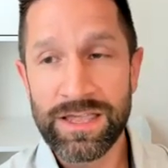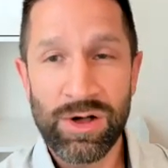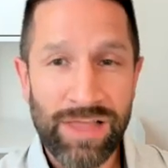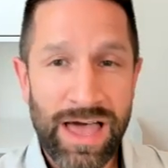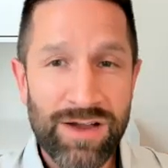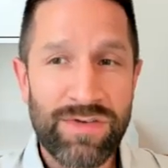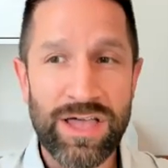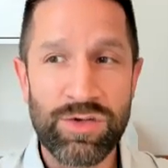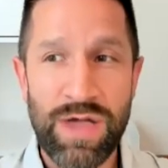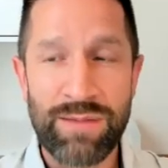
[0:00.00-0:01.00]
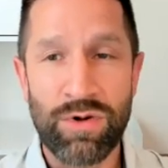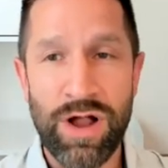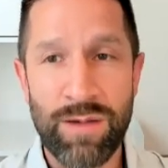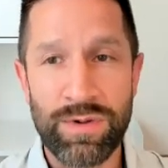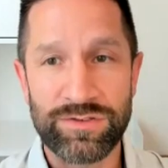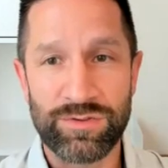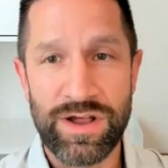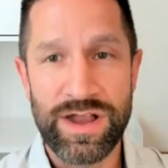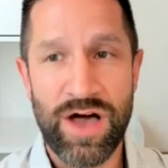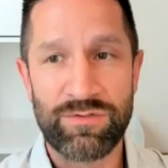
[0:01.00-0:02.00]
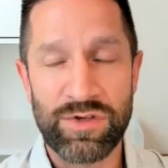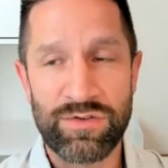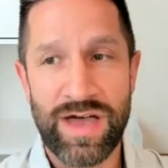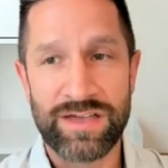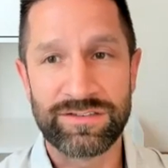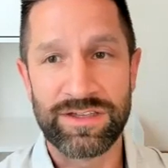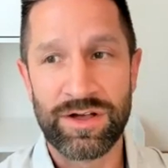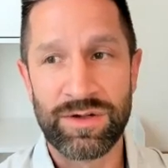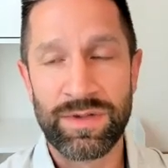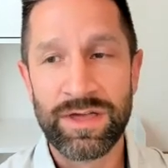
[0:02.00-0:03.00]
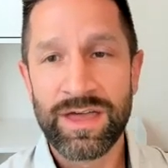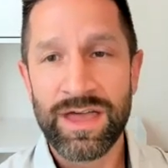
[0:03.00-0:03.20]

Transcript: a lot of value add properties right now, if you invest in them,